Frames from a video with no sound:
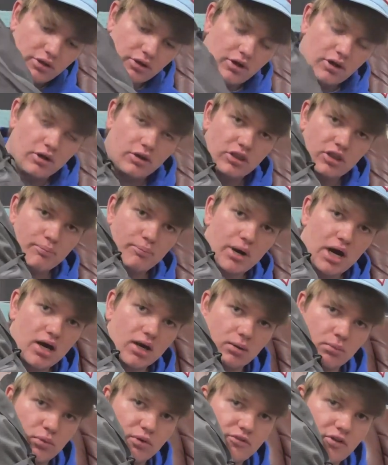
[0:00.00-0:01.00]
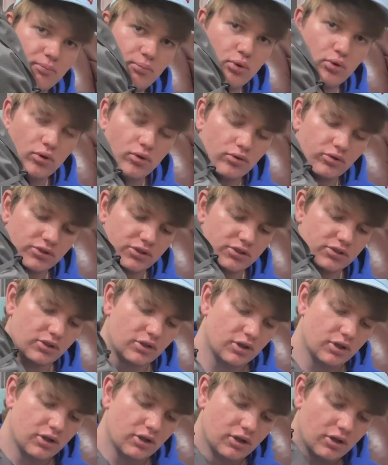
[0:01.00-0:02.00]
the bottom of the poles
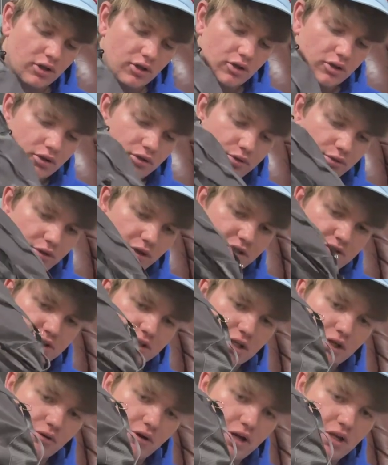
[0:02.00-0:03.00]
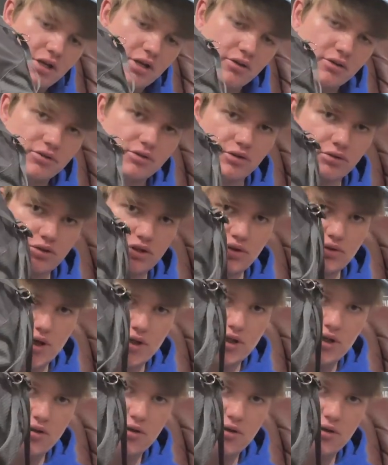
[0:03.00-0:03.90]
through this thing right here, this little stretchy